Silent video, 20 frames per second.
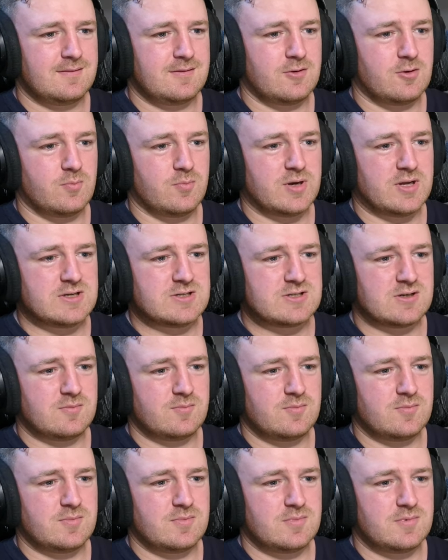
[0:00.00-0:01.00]
Don't punch
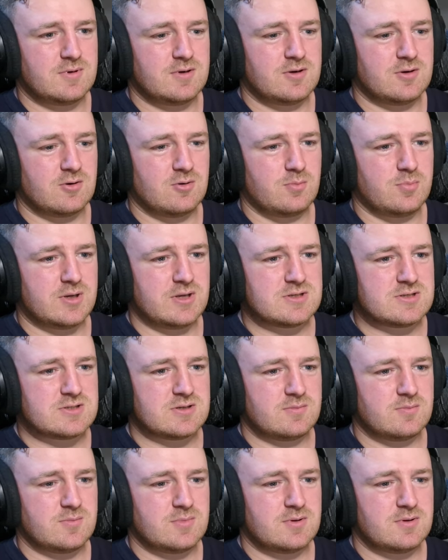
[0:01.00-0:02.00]
him. Don't punch
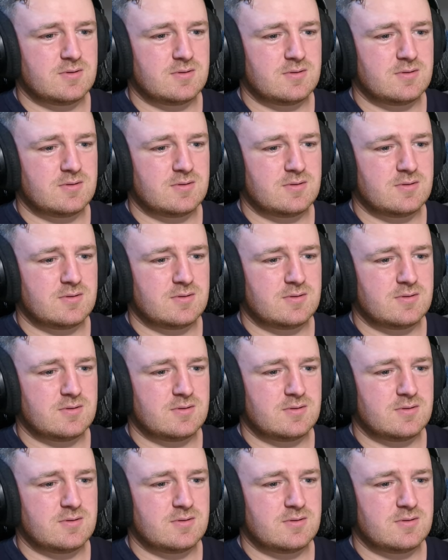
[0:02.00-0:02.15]
him.